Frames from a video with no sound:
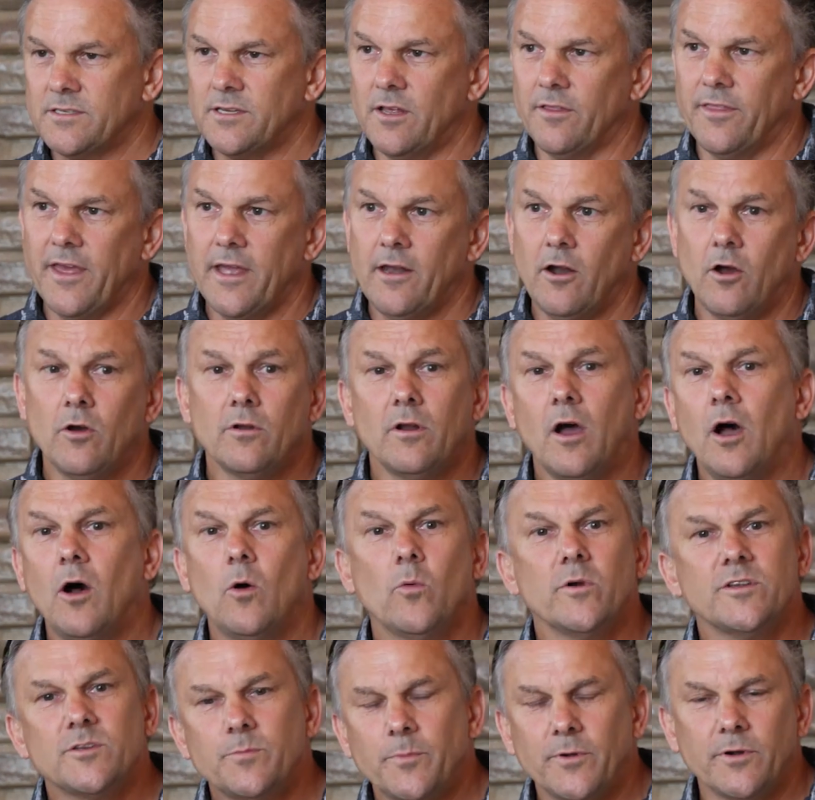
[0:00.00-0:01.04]
So they don't
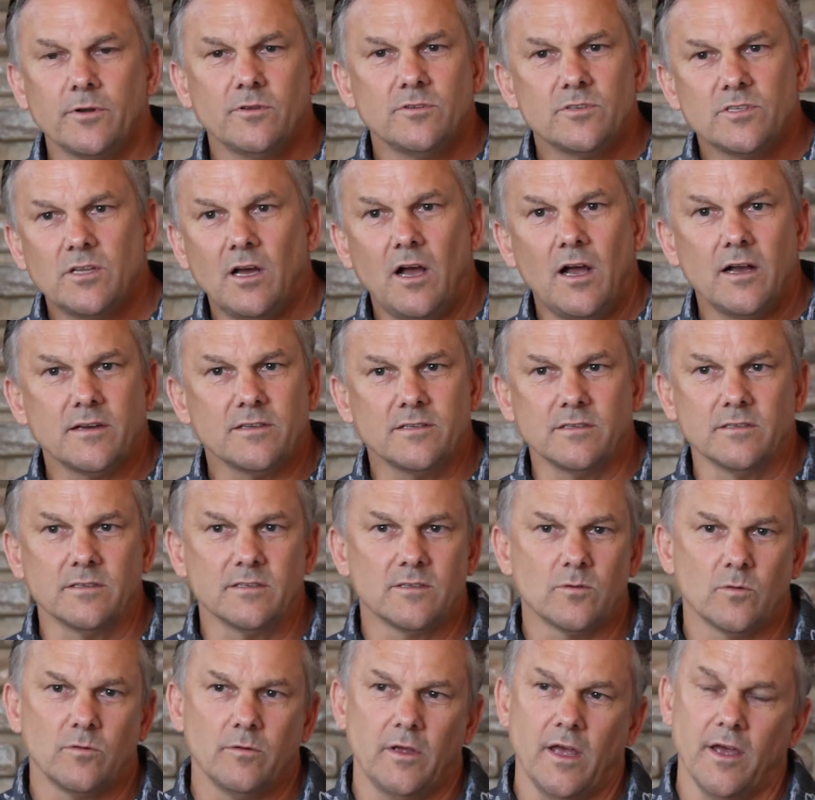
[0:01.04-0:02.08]
always produce
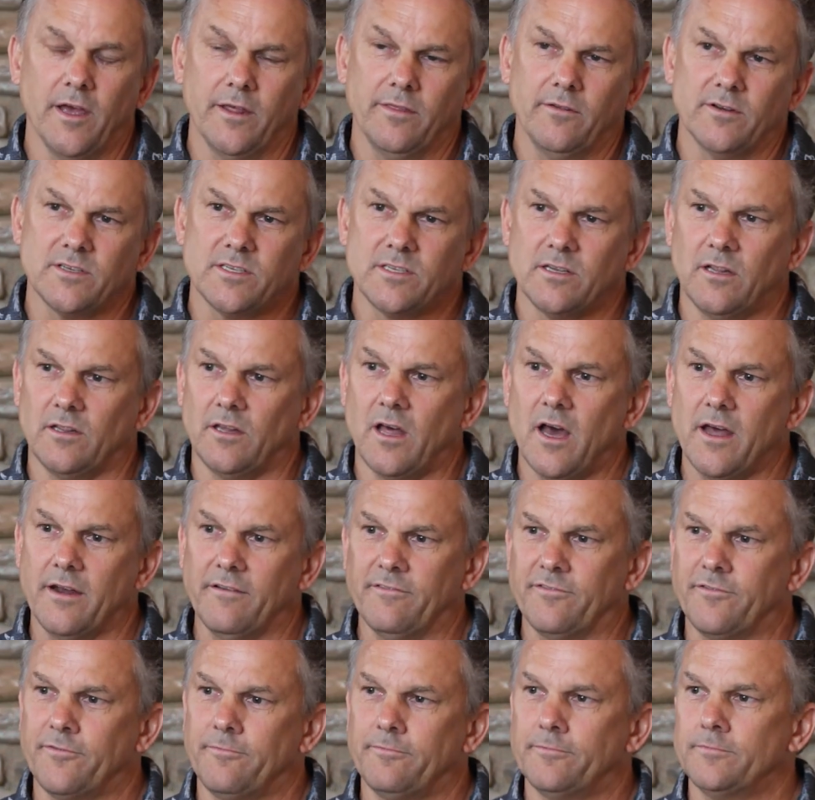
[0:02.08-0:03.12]
toxins, and there's a lot
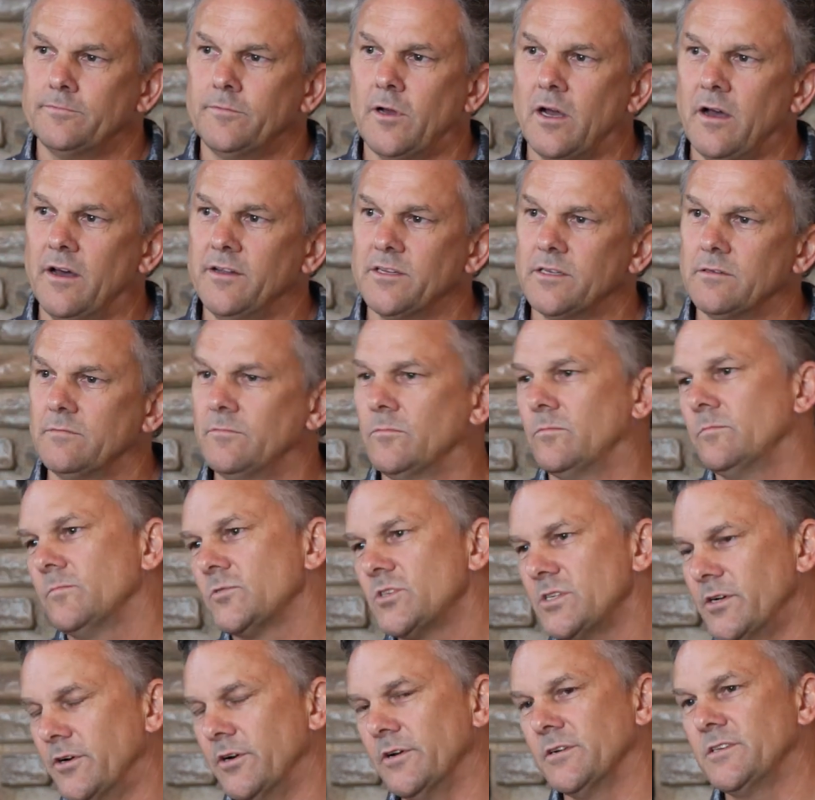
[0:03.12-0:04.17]
of
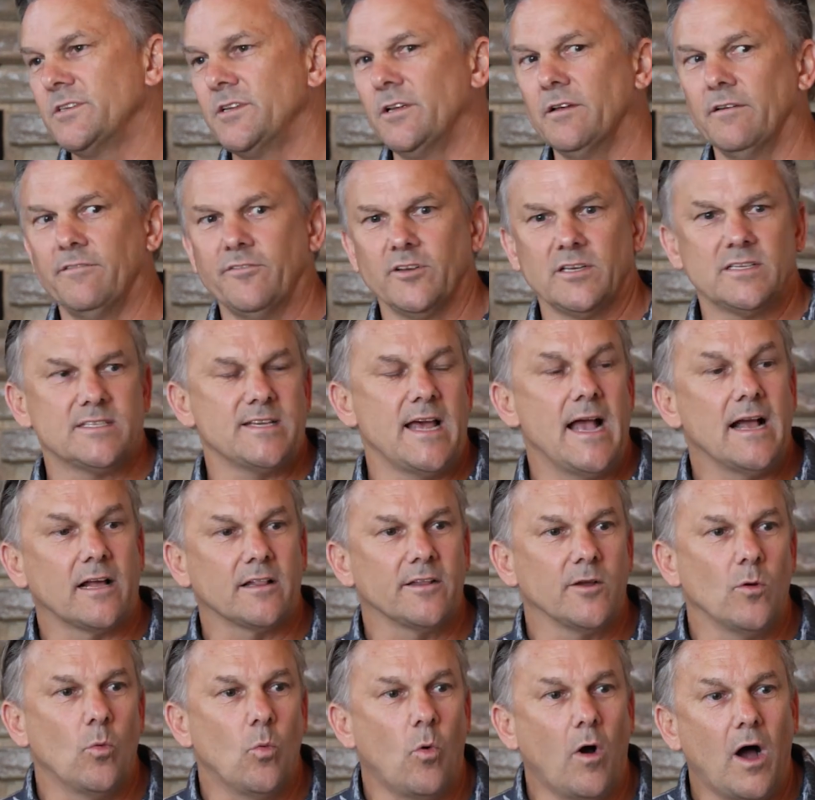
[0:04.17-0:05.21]
uncertainty of
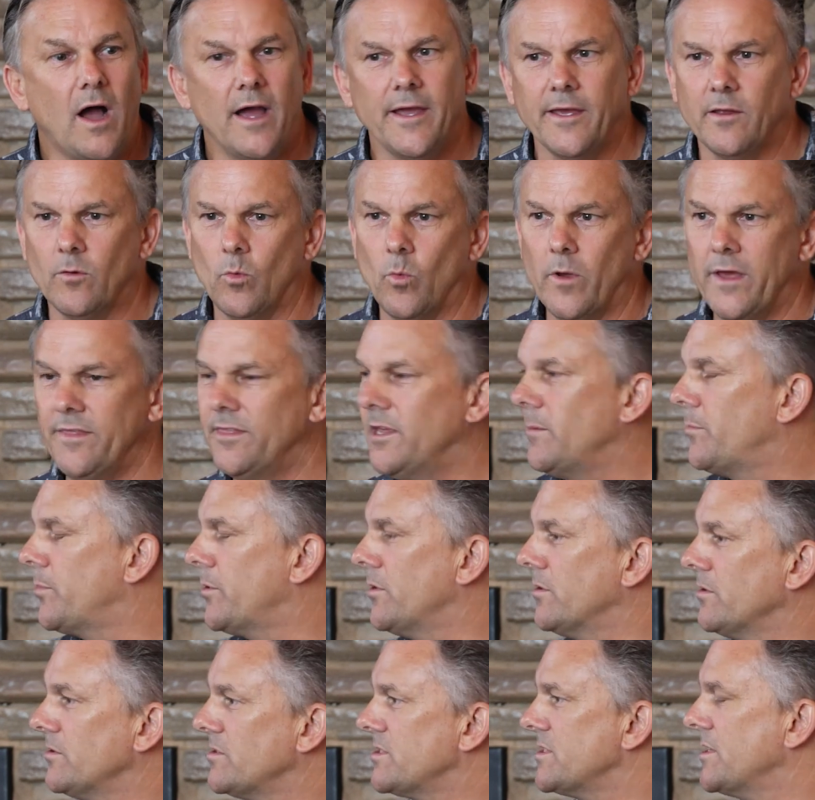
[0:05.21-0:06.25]
exactly why and when they
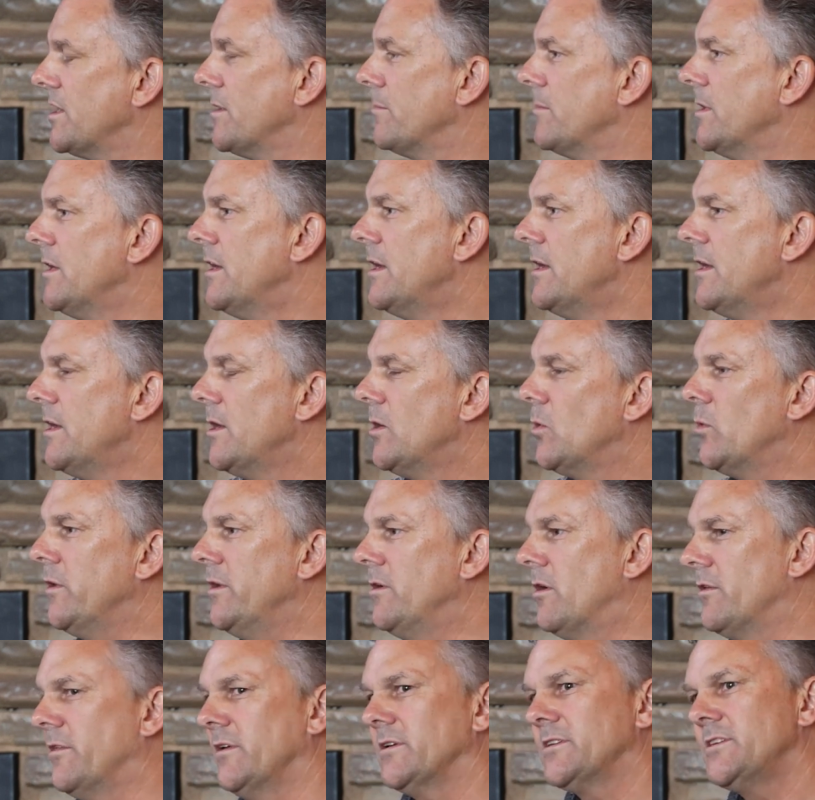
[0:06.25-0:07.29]
produce them. We
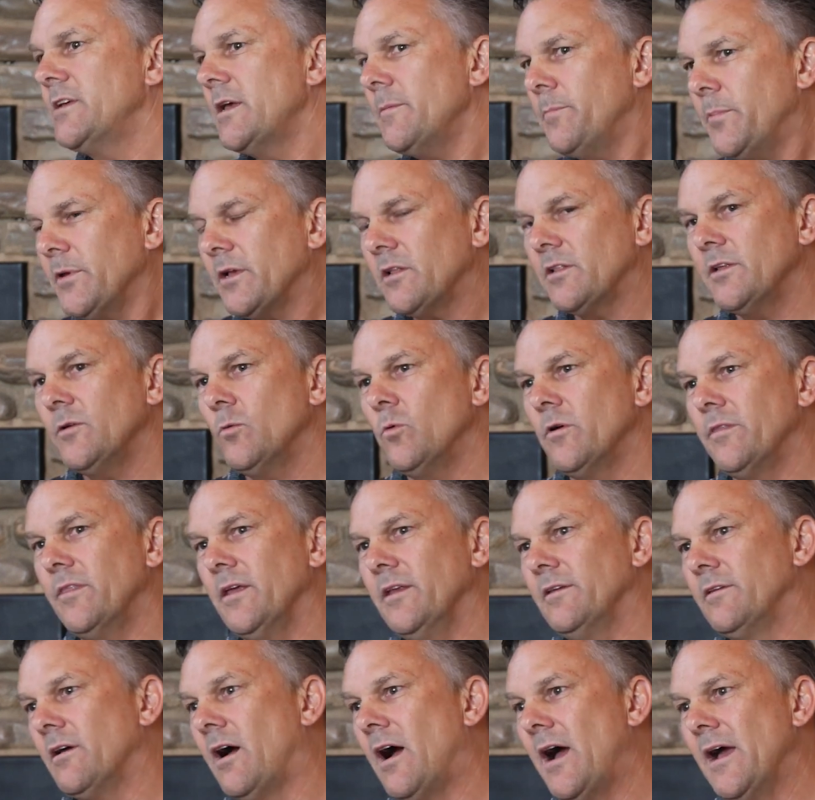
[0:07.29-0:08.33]
know that typically when
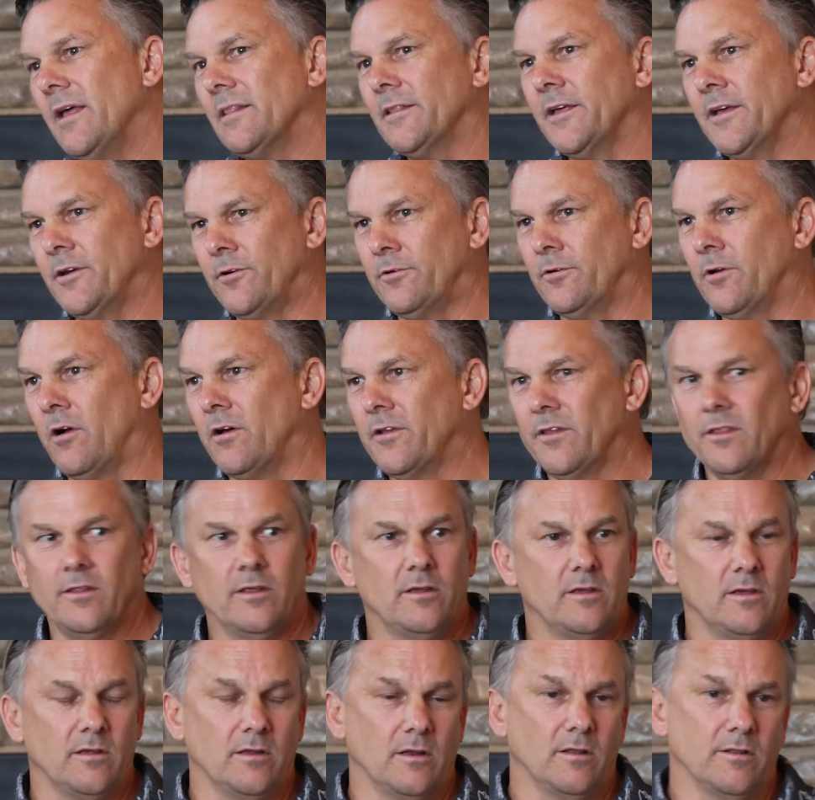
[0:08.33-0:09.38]
they die later
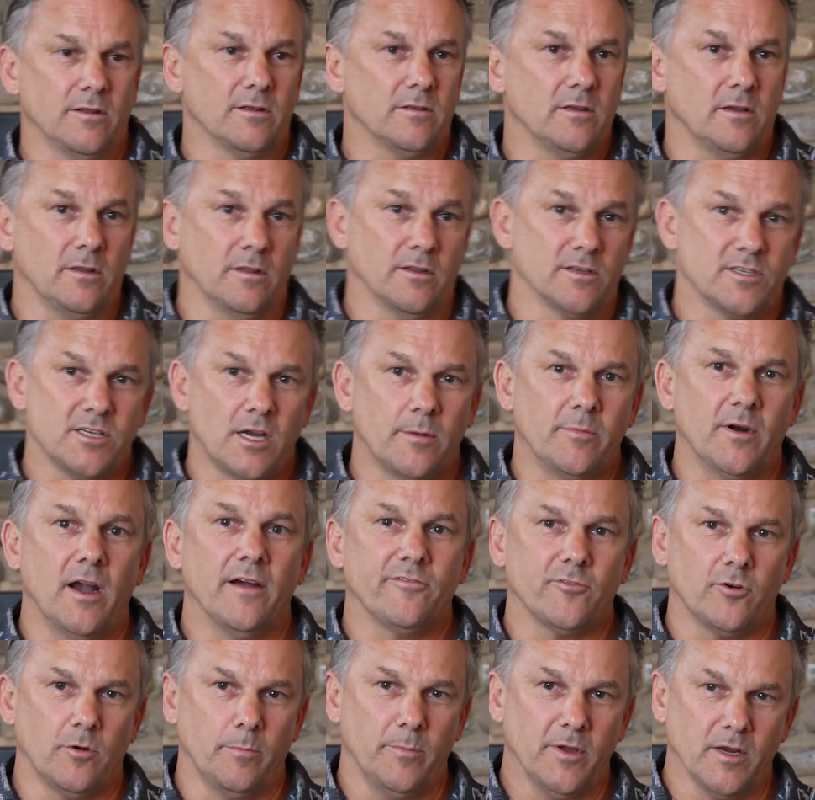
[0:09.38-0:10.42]
on in the summer
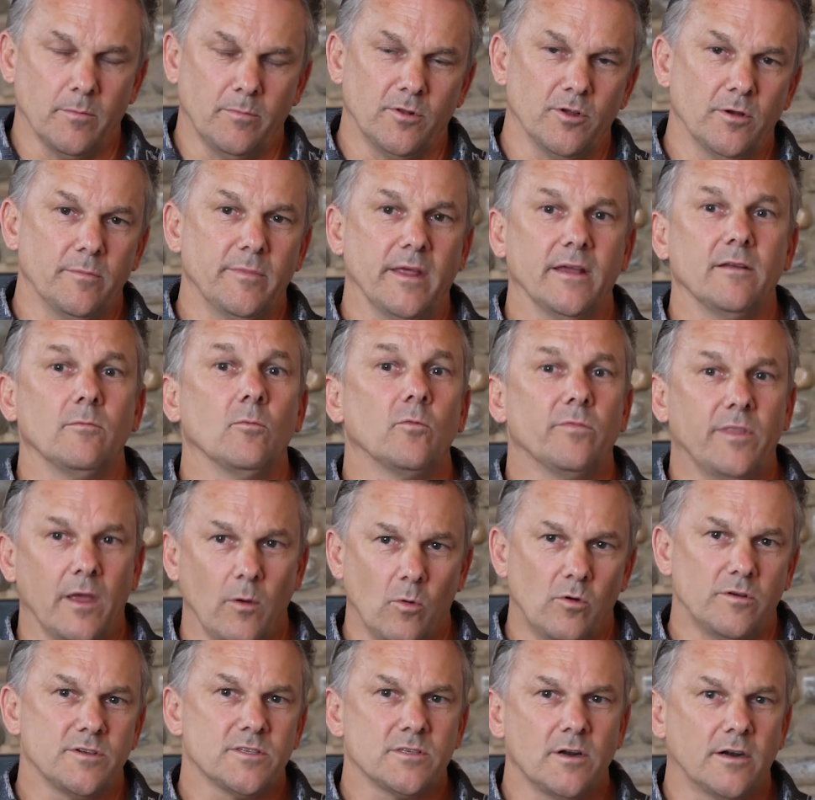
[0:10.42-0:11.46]
after a big bloom, they
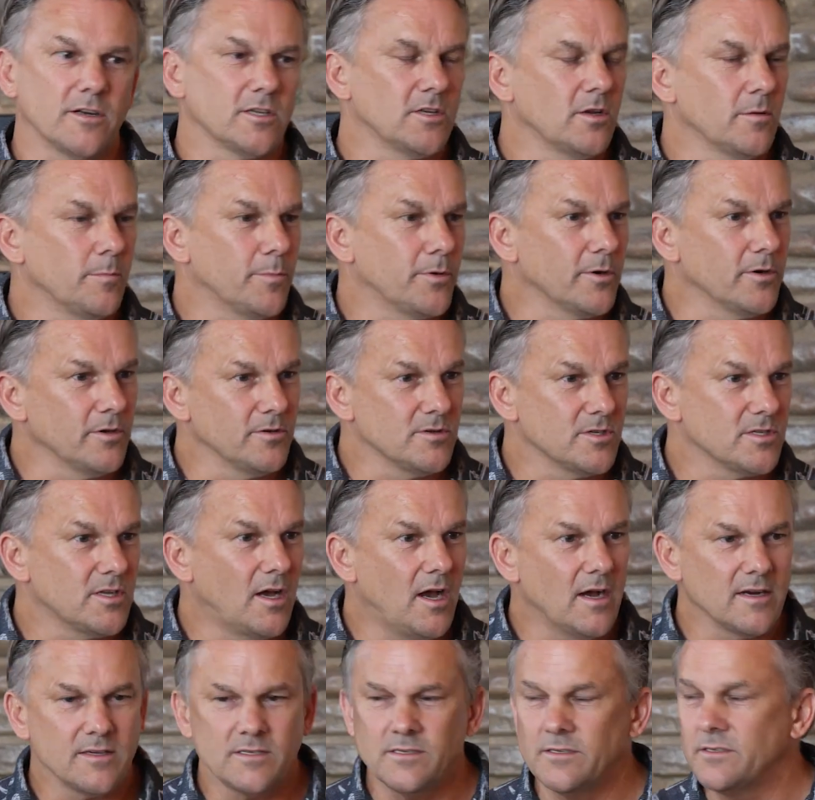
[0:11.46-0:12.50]
will start to produce
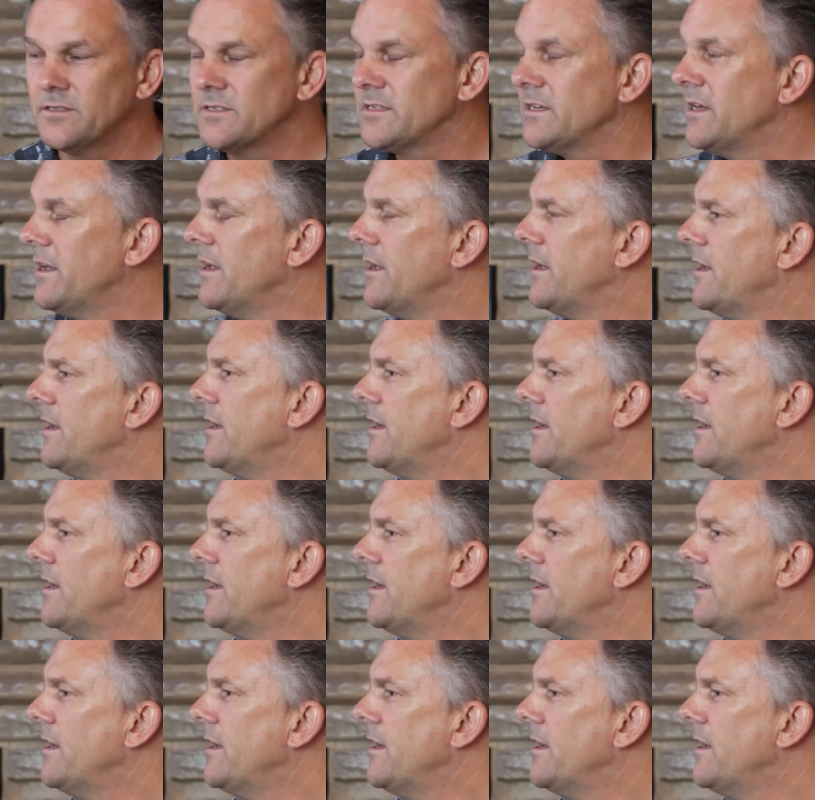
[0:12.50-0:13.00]
toxins.